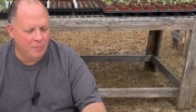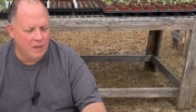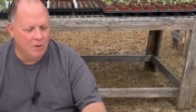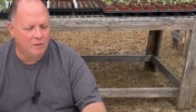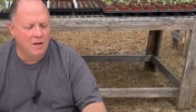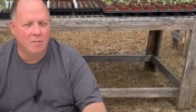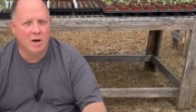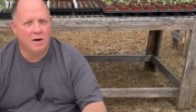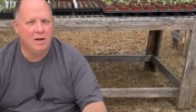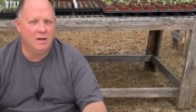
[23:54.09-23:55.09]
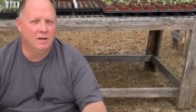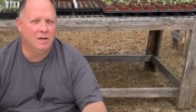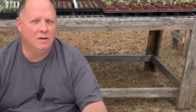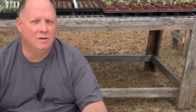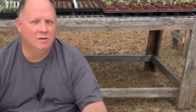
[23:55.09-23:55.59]
The only thing about
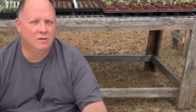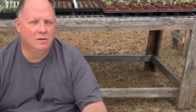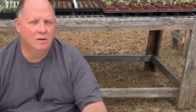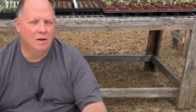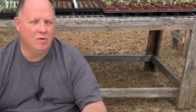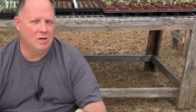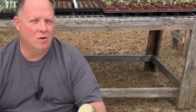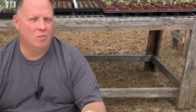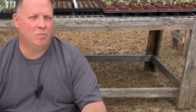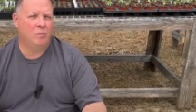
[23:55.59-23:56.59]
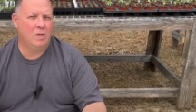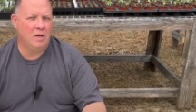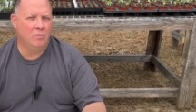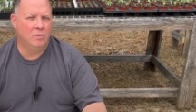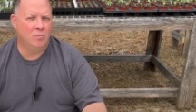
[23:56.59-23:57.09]
healing is if you don't
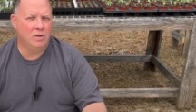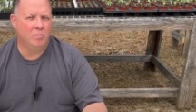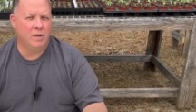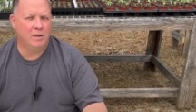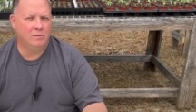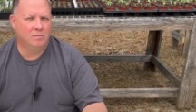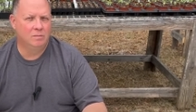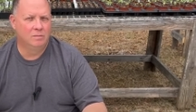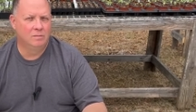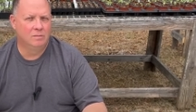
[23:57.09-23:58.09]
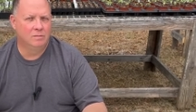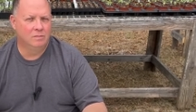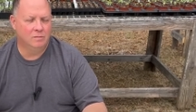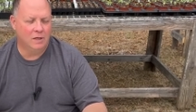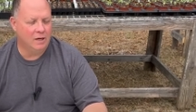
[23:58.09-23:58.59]
heal them when you plant them,
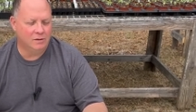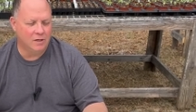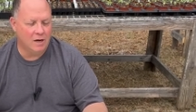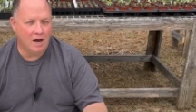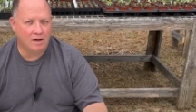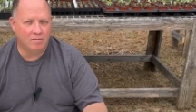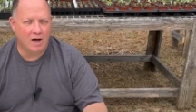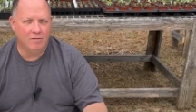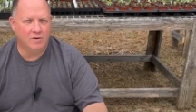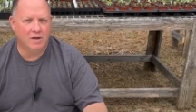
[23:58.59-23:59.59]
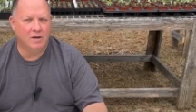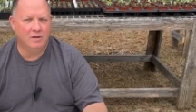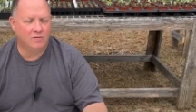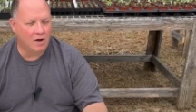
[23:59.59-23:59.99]
like I said, I've done it, it's